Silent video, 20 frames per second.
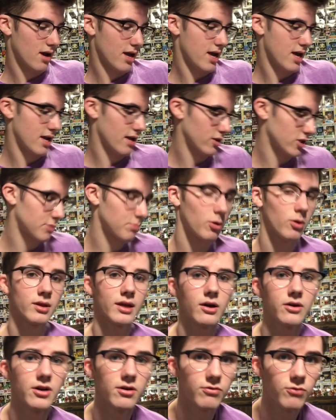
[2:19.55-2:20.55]
And I'll just pull
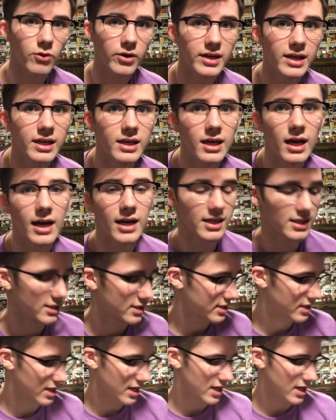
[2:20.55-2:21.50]
it out here for you guys.